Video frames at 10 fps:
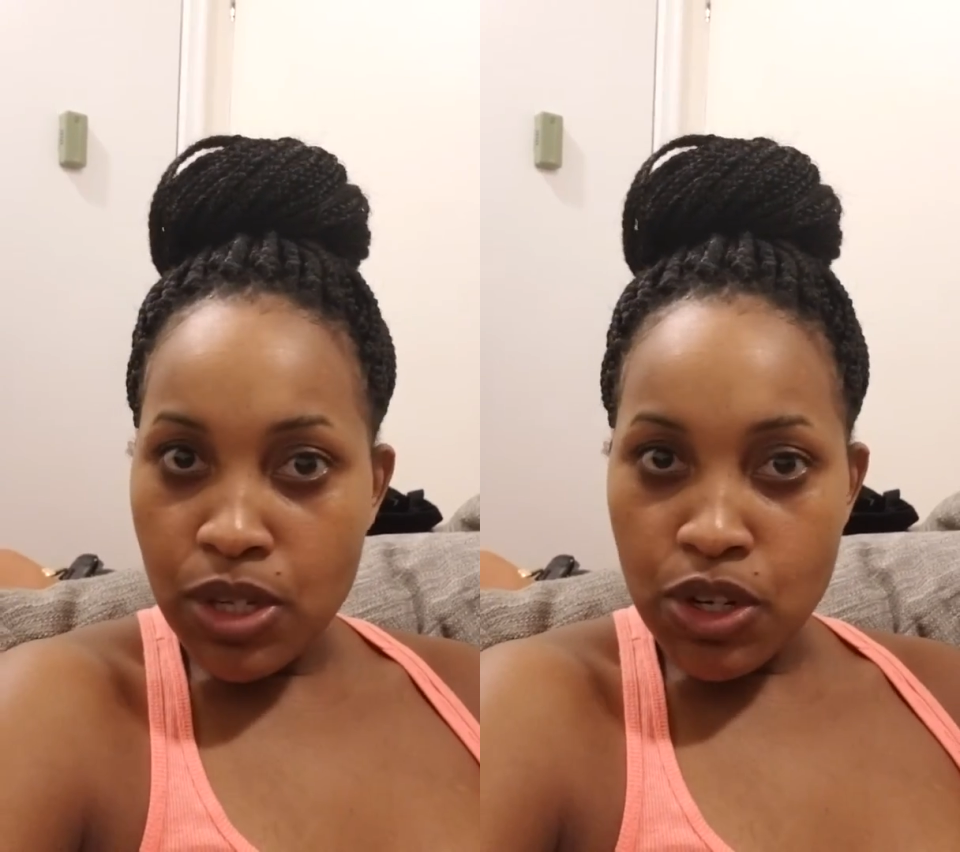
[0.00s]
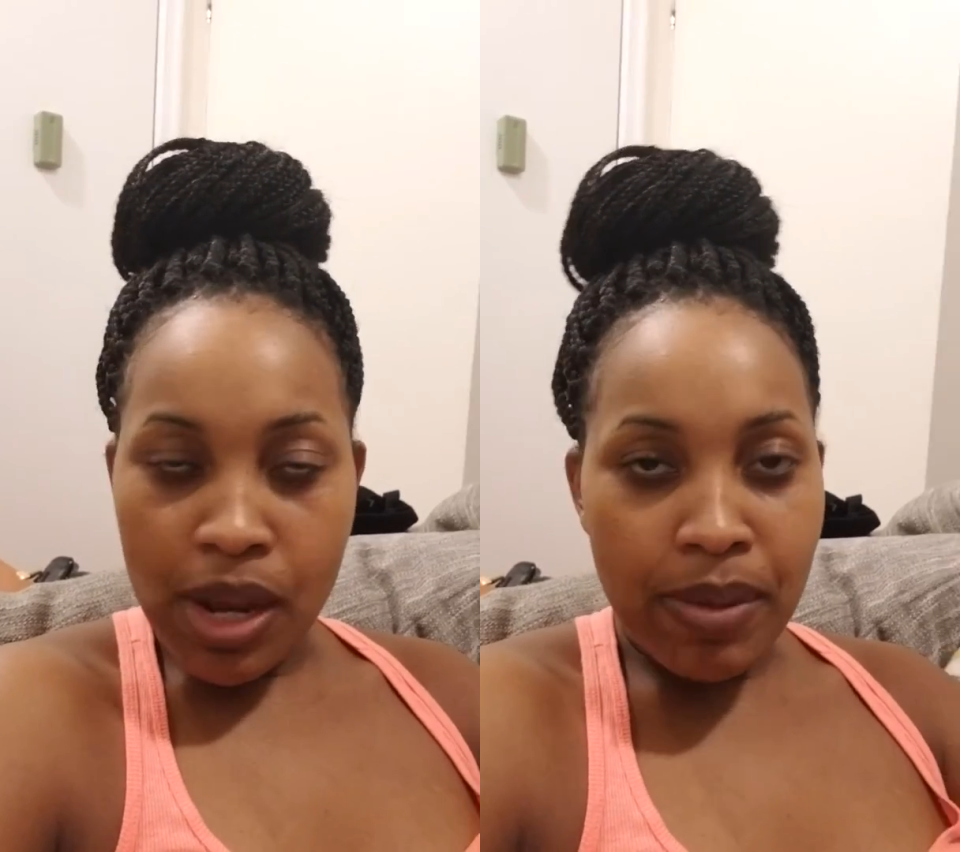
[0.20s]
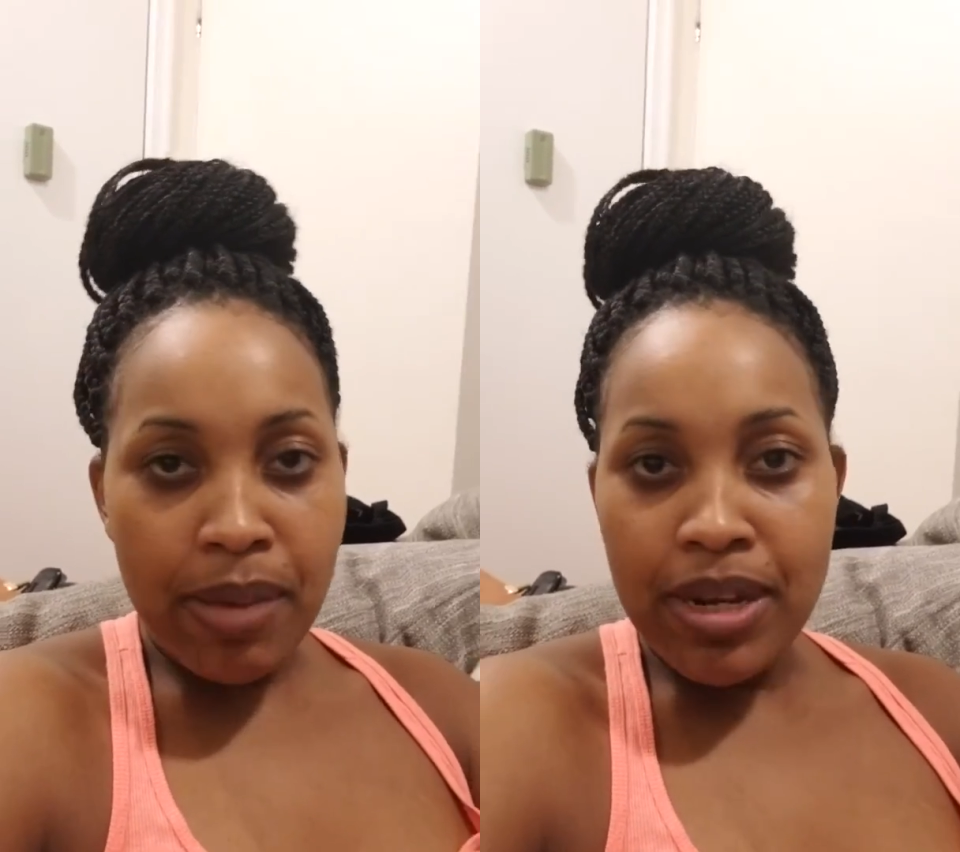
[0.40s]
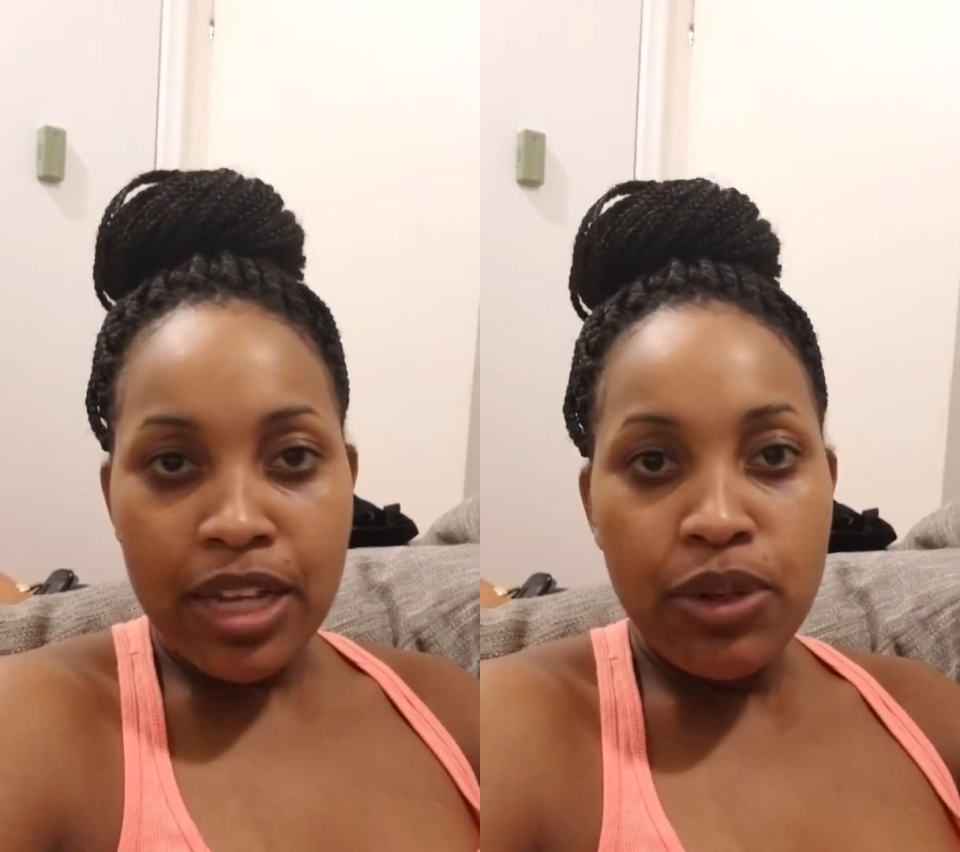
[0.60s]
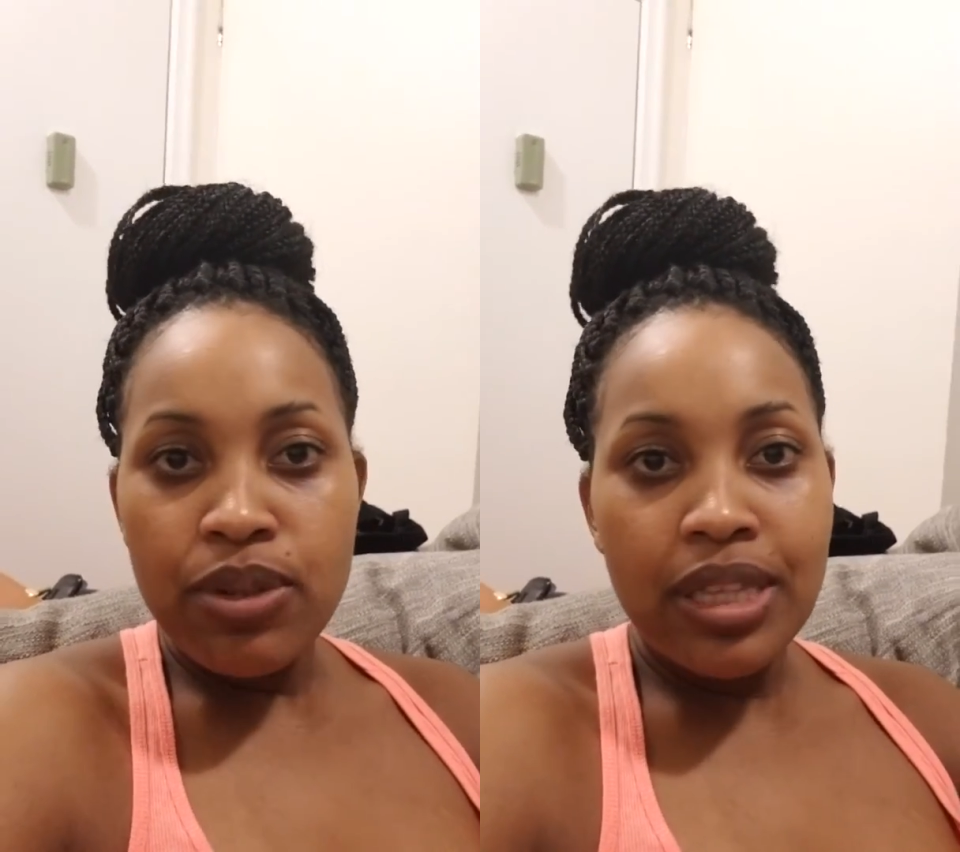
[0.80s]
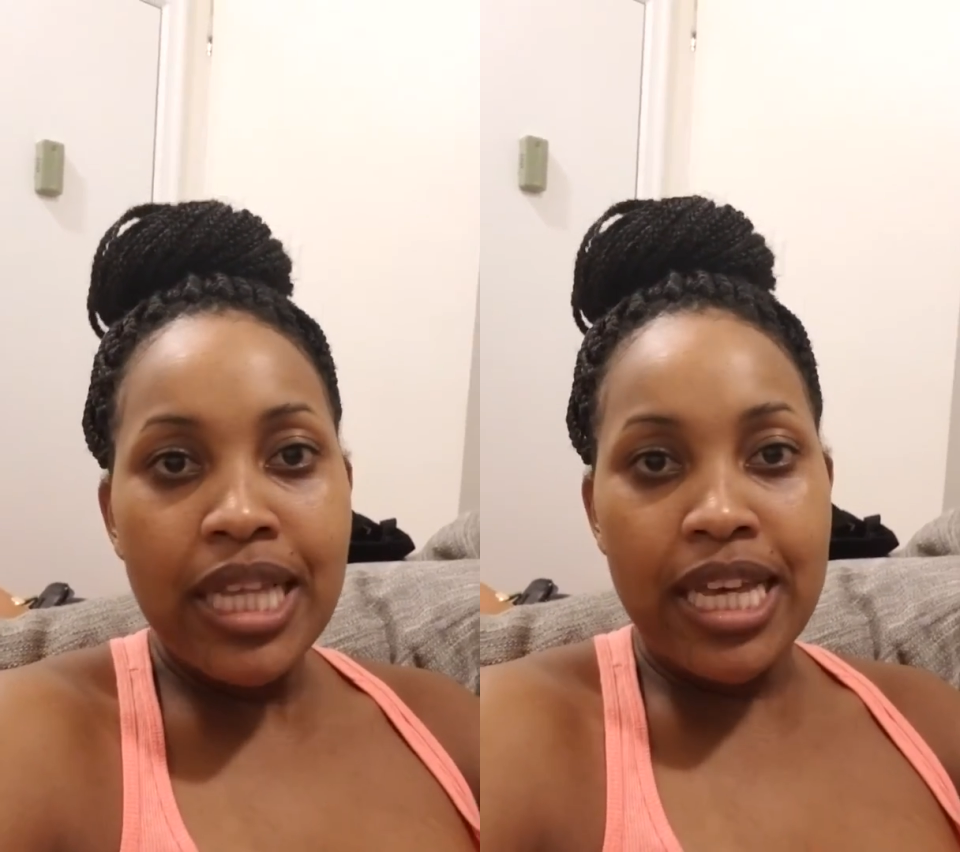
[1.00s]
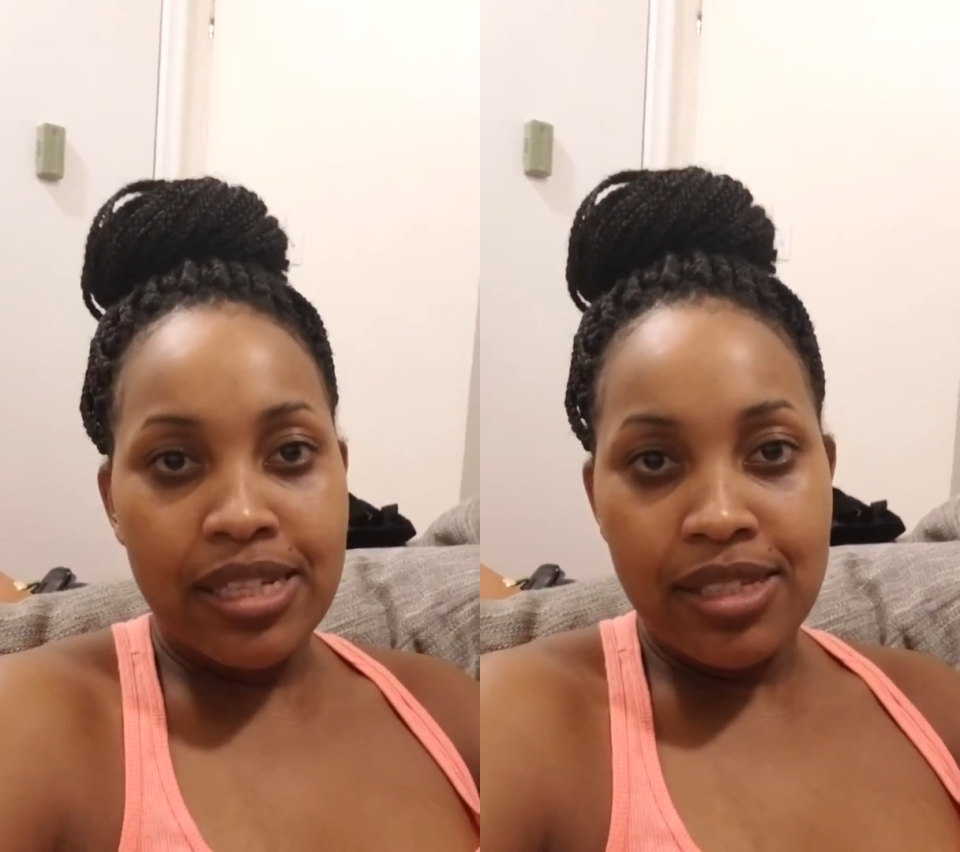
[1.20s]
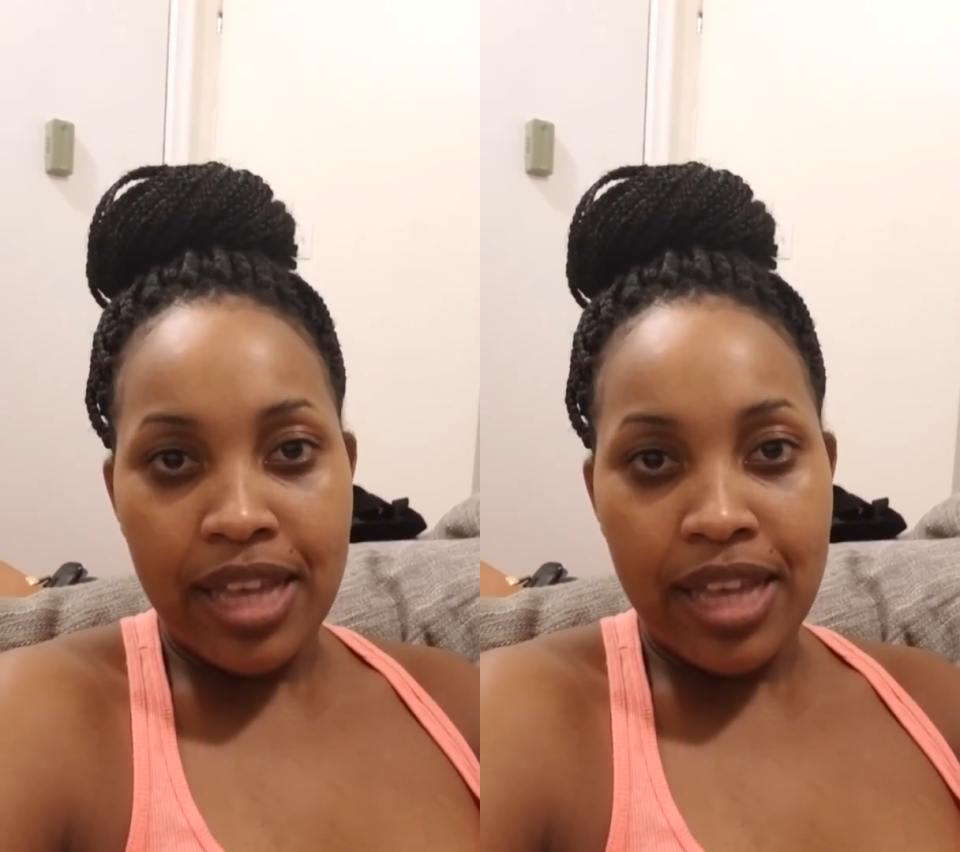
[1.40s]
shopping. I mean, I knew the list.